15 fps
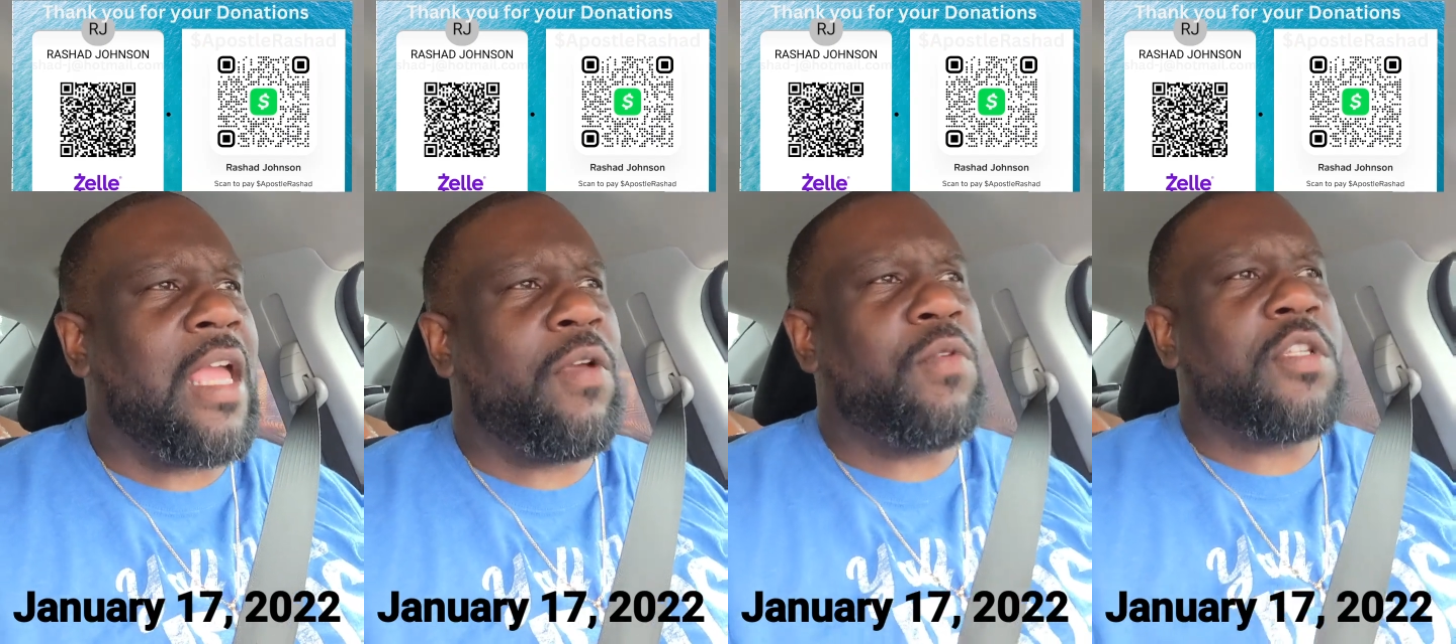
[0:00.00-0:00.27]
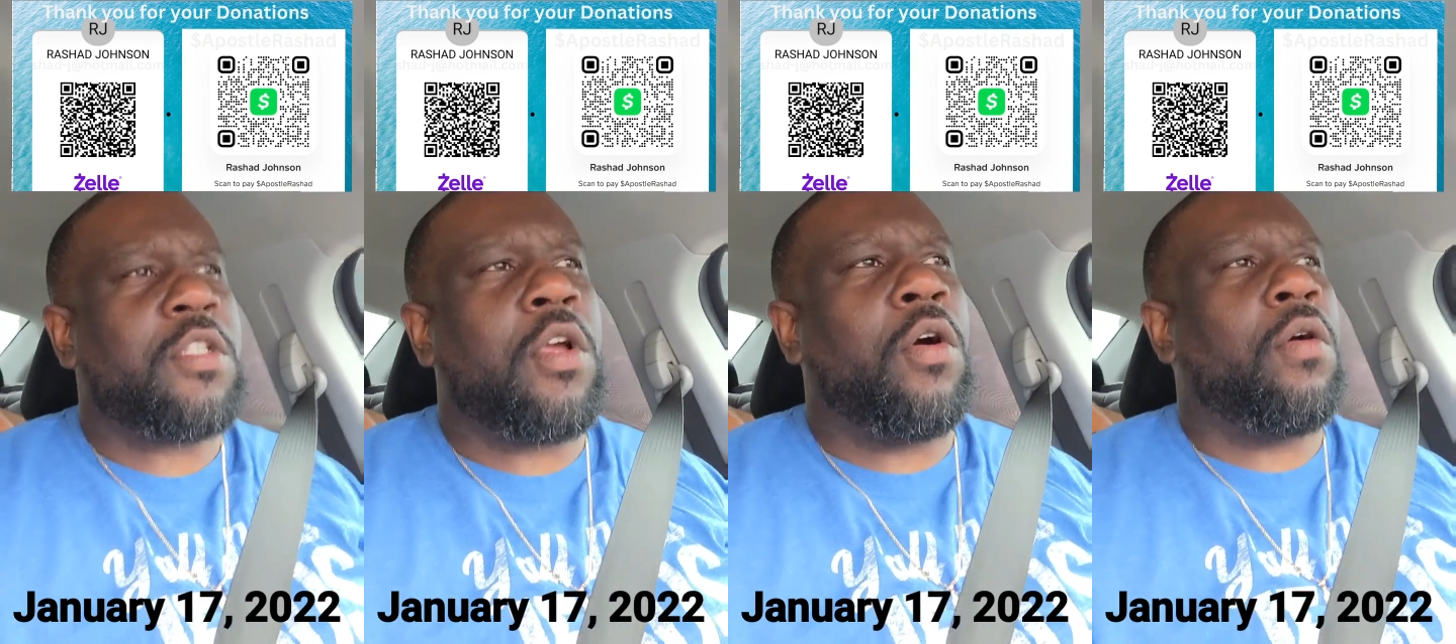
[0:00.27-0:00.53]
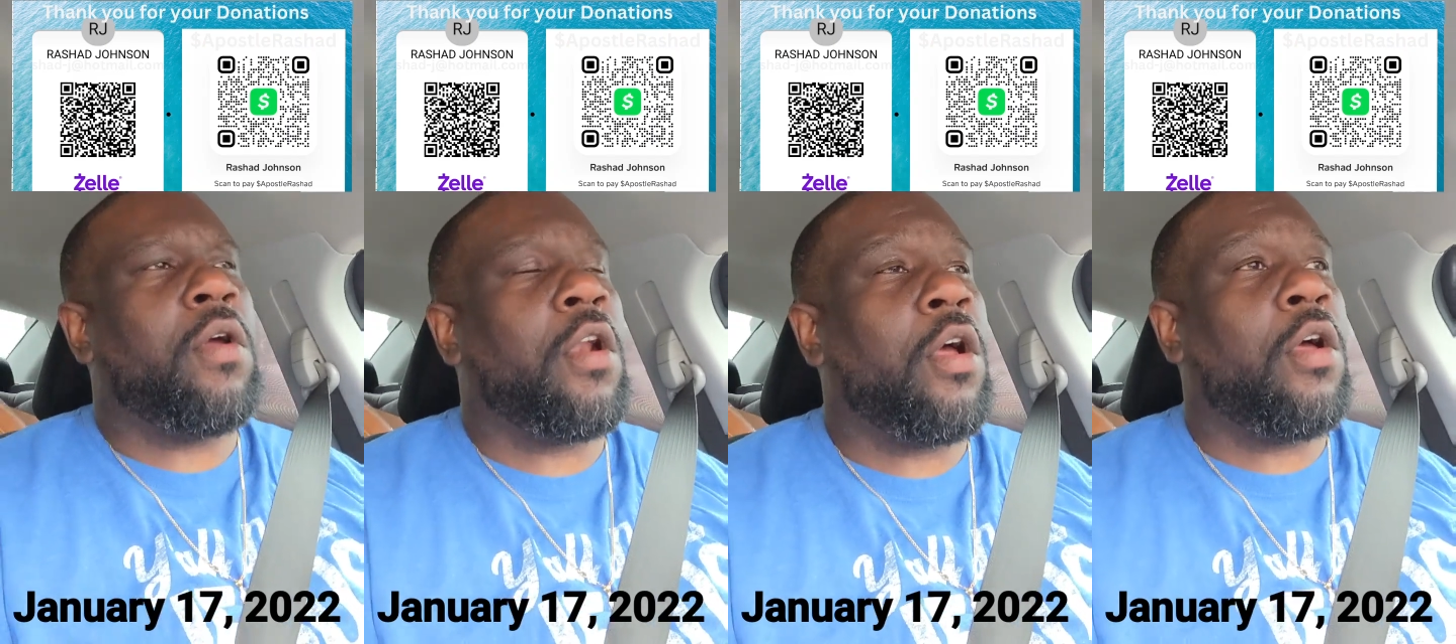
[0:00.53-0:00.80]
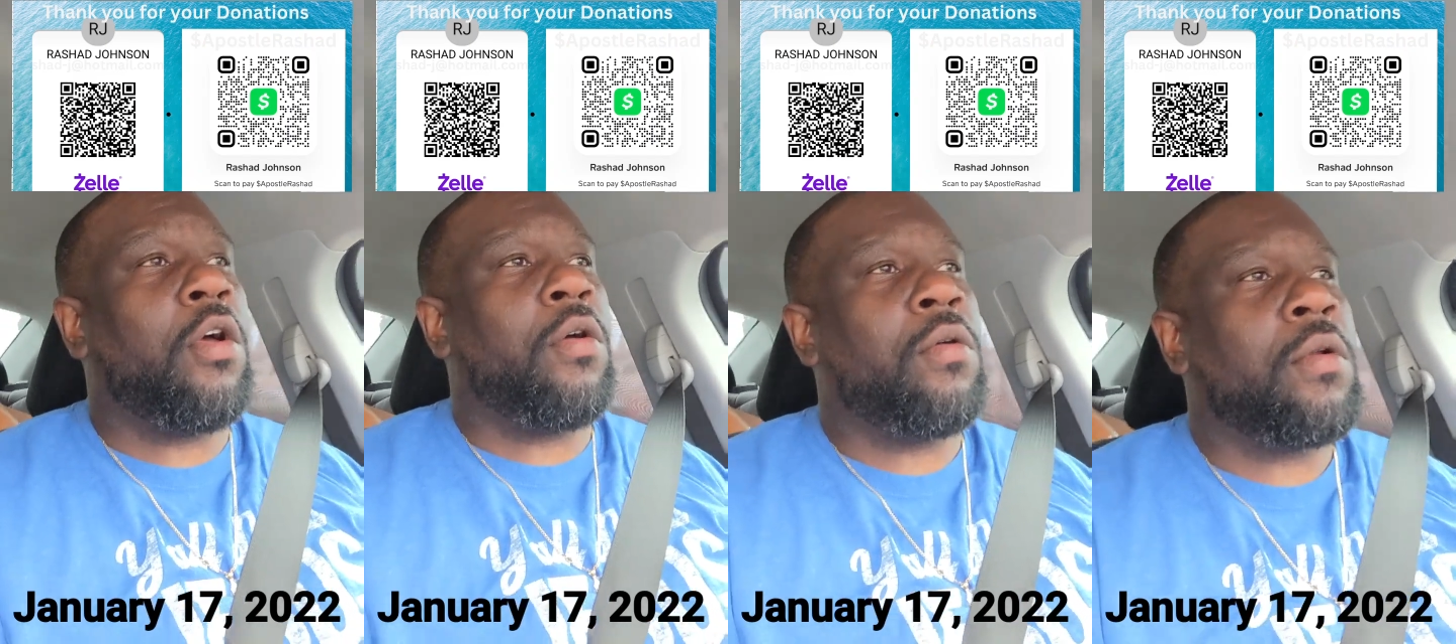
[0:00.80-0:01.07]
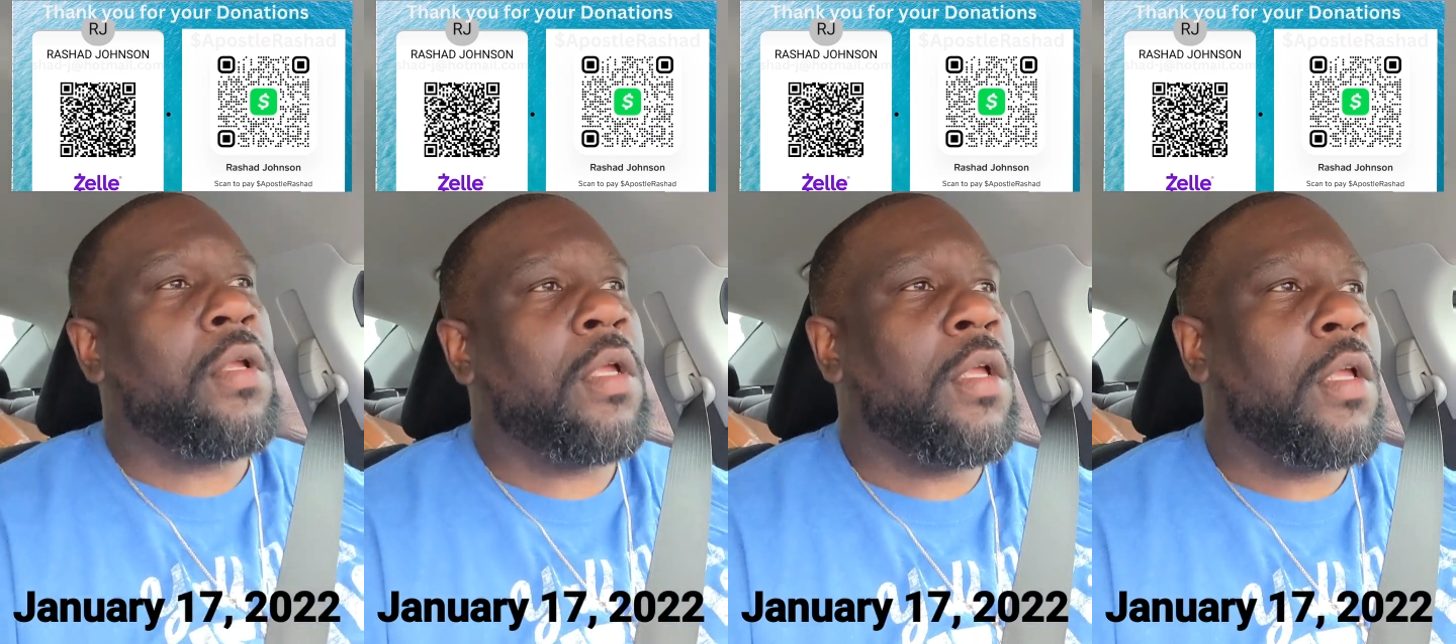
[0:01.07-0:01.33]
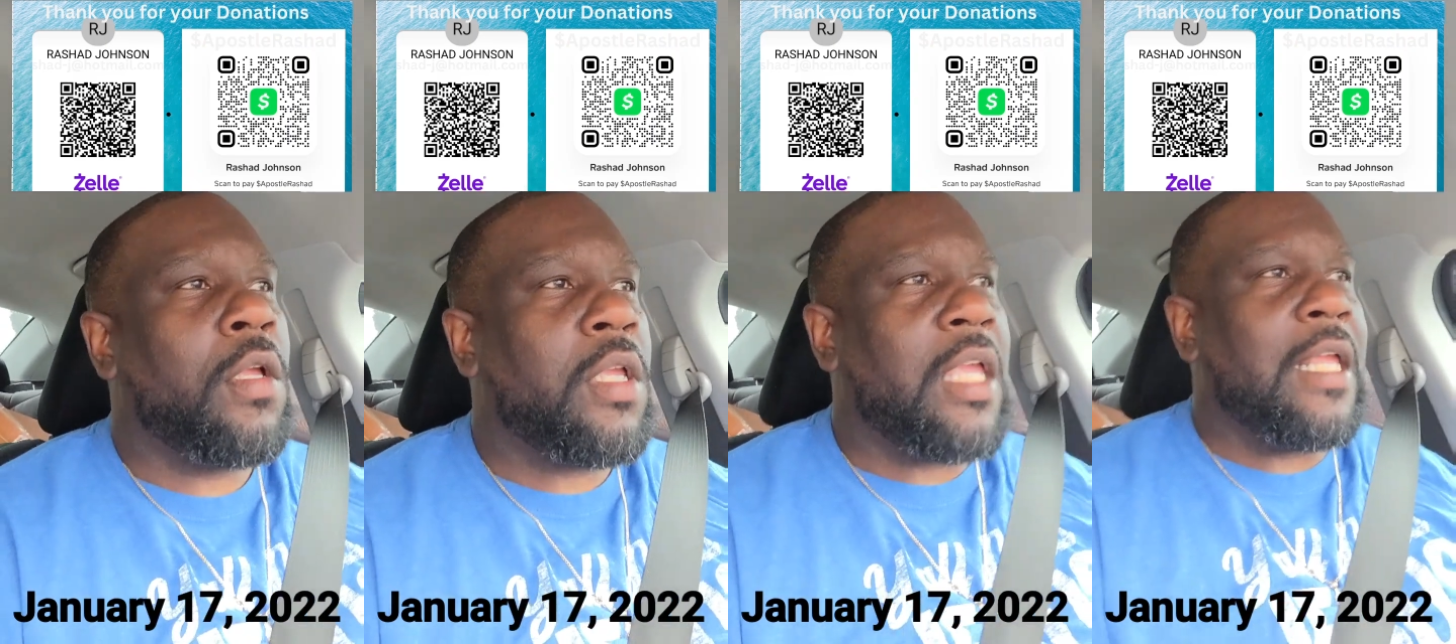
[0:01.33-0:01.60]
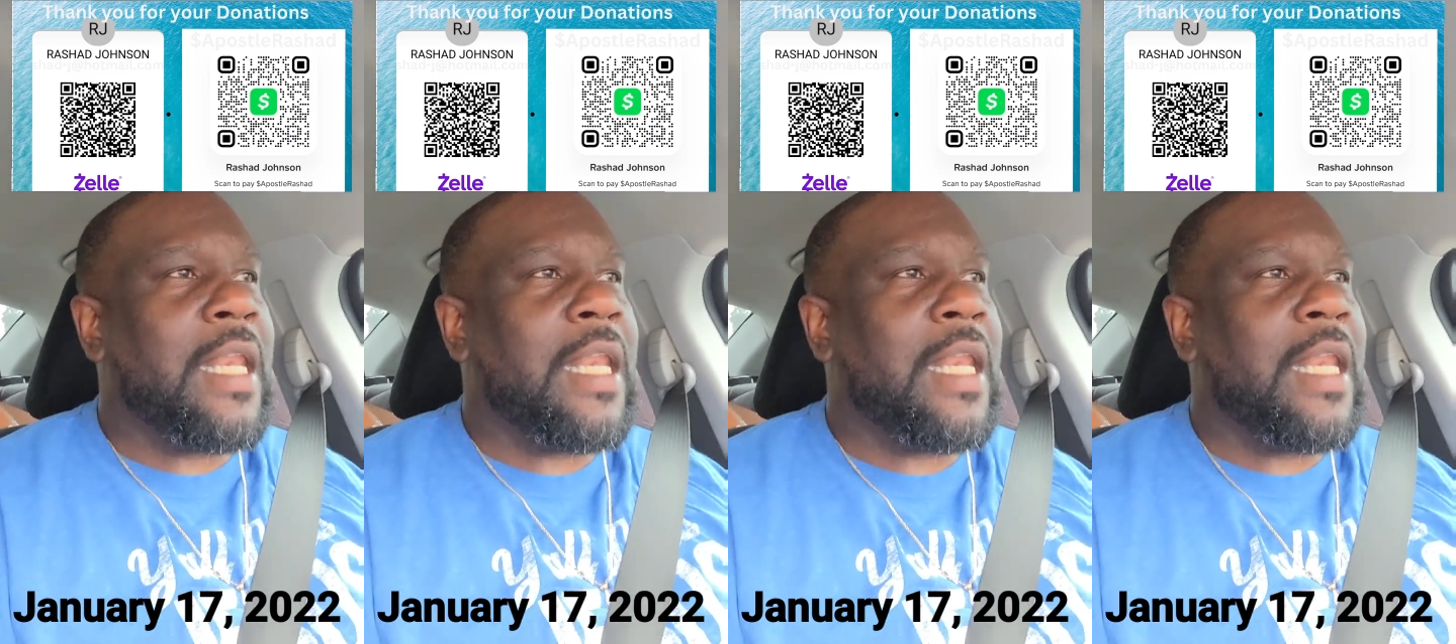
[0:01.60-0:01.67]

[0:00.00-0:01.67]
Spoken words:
hey, what's going on?